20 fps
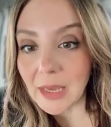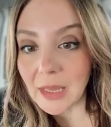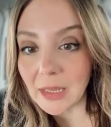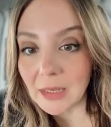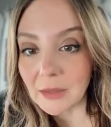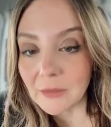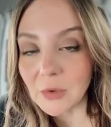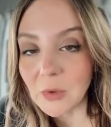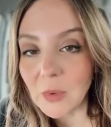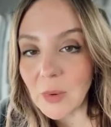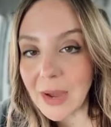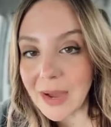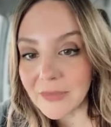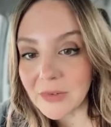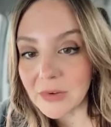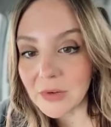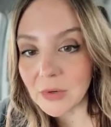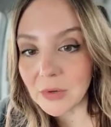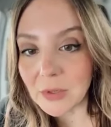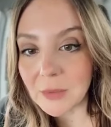And if you
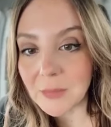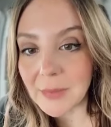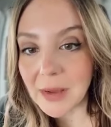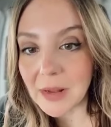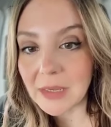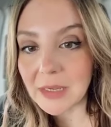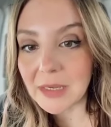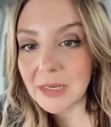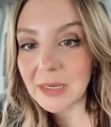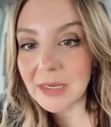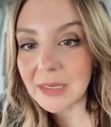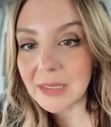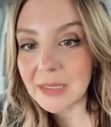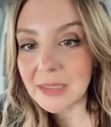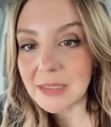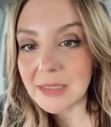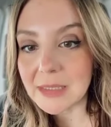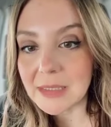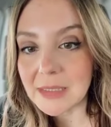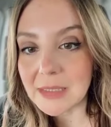haven't heard about it, it
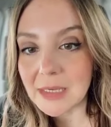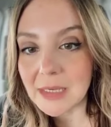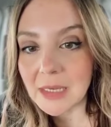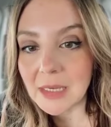is